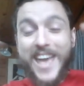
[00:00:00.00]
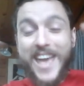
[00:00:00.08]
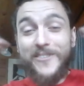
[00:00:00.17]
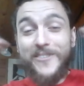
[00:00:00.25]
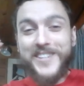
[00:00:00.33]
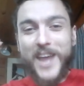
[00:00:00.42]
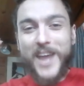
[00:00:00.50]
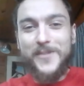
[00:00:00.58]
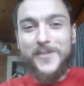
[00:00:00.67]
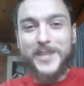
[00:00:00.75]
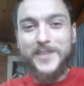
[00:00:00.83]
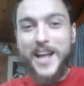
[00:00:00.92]
every time it
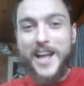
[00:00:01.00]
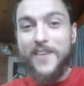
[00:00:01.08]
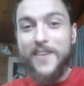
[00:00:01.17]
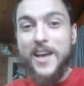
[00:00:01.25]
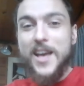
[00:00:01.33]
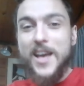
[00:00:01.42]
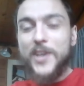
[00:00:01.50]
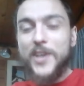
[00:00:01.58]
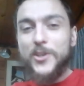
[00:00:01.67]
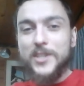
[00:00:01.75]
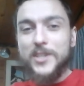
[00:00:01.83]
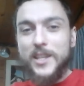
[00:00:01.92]
makes me laugh because
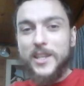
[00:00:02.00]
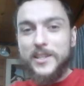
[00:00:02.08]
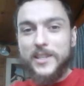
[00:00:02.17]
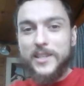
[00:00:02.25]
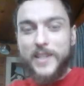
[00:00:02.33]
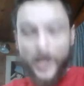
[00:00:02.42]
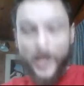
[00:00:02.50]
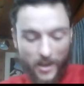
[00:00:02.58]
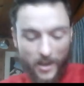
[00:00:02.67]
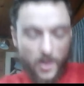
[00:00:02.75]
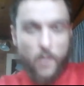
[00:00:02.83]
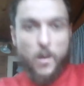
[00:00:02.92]
you can see there's there's like
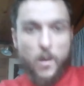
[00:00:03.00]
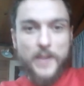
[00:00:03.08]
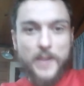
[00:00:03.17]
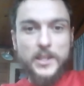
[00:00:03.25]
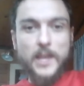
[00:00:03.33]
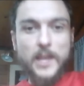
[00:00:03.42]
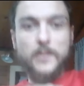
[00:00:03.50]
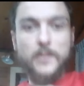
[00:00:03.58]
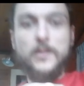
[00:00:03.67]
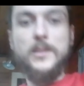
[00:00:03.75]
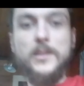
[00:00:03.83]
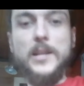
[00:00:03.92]
one there's like
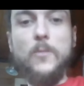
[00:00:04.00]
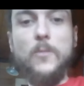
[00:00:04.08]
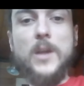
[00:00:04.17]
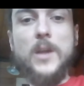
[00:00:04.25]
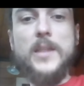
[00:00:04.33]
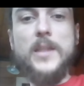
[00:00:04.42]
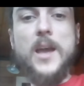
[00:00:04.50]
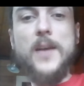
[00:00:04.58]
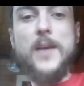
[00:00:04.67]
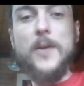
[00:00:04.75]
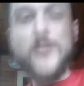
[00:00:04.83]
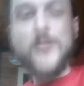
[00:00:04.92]
it's like one there and
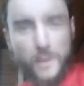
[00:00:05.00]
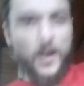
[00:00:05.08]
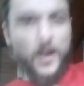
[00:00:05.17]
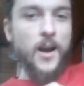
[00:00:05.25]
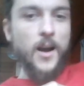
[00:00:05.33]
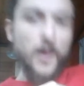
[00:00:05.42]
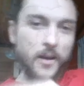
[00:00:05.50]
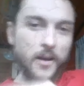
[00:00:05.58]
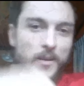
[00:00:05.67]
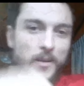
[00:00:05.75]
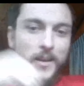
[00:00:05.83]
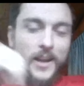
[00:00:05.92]
I was like ah
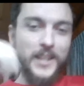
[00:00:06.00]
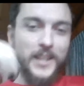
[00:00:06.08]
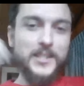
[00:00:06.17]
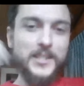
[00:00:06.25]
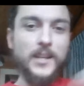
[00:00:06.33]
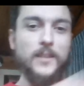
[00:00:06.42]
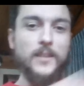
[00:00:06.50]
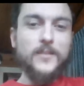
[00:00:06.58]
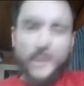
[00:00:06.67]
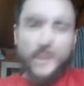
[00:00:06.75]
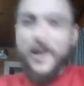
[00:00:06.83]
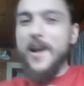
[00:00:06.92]
and like selling it
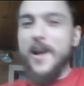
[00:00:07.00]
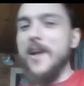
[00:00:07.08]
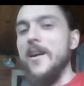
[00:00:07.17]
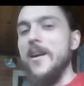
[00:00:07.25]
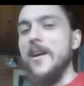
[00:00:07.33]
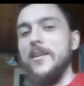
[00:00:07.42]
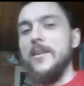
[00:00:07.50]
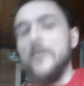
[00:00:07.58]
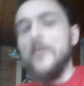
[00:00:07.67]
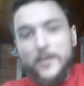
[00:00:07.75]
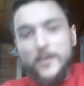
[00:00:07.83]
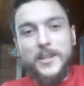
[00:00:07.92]
ah
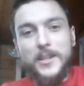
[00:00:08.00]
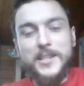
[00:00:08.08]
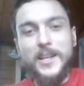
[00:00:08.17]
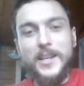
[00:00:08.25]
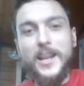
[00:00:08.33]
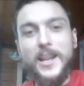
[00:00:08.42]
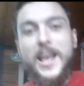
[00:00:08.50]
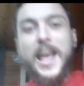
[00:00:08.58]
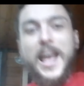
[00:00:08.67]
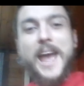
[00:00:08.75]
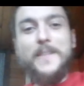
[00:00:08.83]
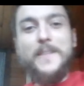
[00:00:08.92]
oh like selling it
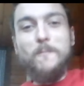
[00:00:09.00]
and then